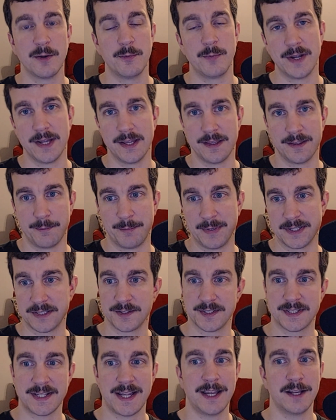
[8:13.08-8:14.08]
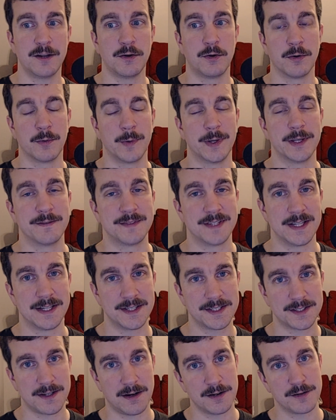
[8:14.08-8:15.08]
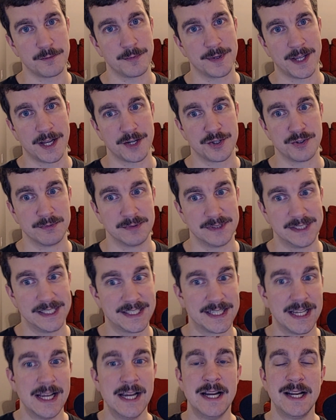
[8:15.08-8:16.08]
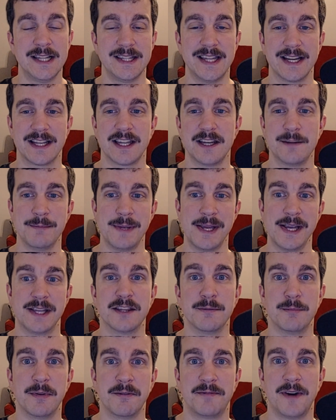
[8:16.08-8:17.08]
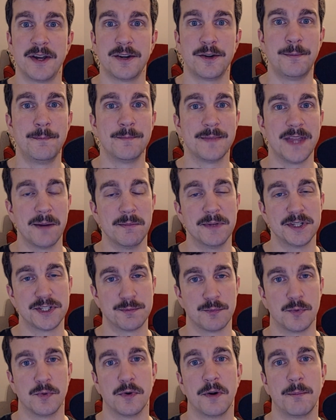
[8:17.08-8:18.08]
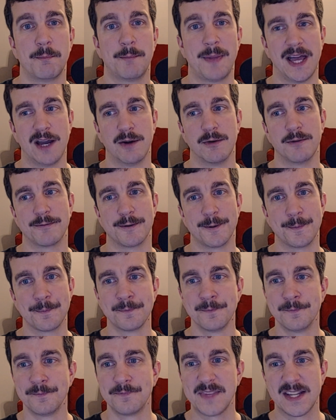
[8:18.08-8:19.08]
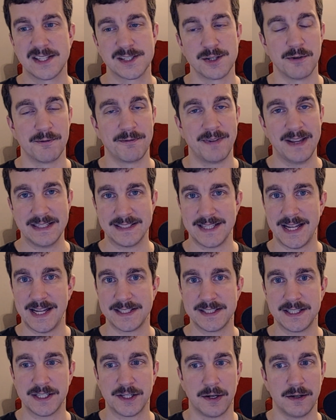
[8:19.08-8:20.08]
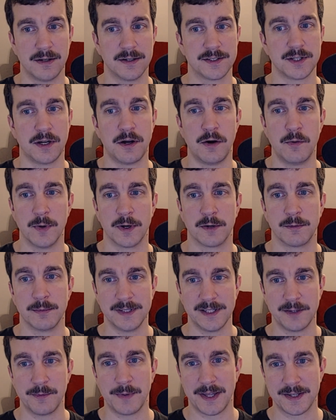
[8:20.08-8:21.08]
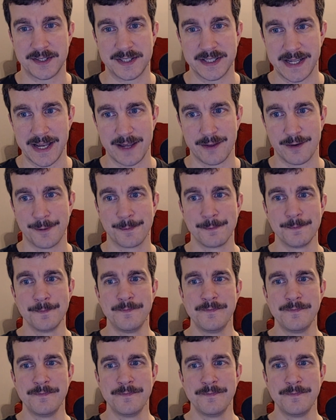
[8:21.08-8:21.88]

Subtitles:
with Abyssal Sight or what you've seen discarded with Catch and Release, that can make the Befuddle that much more powerful. So fantastic cards, all work really well together.